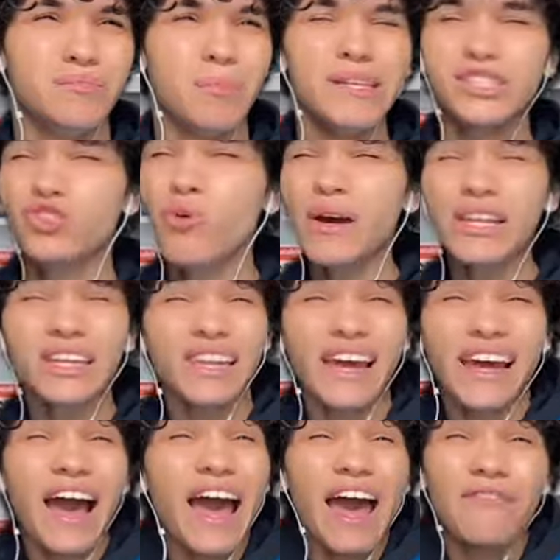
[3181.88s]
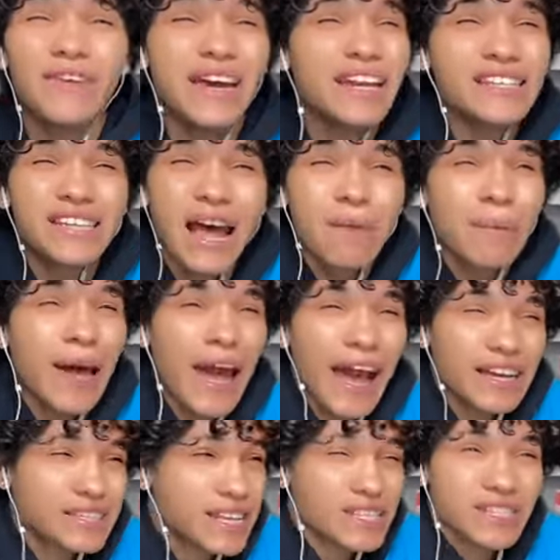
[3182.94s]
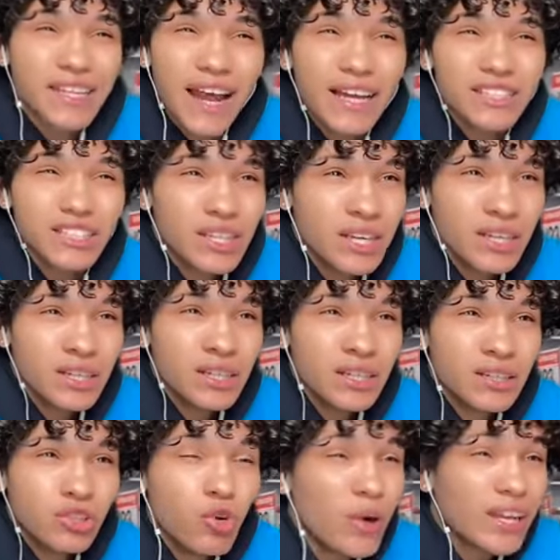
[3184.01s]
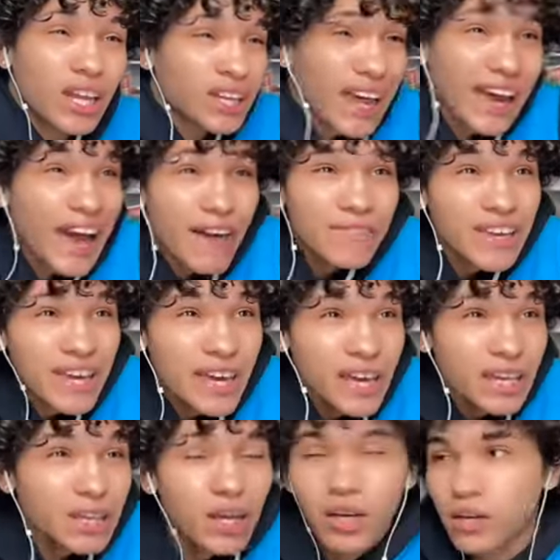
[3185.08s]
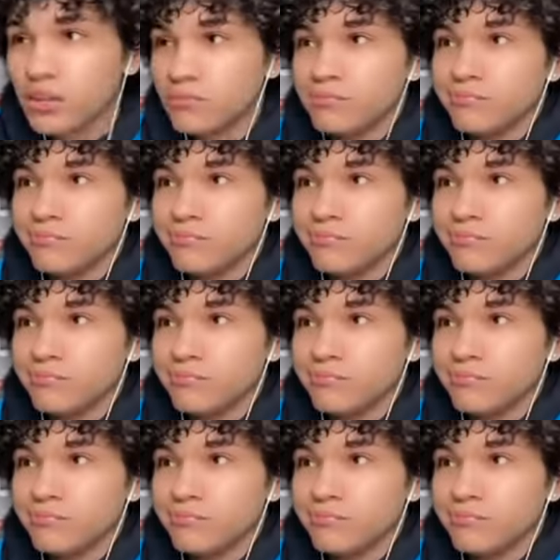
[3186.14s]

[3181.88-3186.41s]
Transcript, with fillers: Bitch, do it look like I have any type of access to that shit? Do it look like I have a key? Look.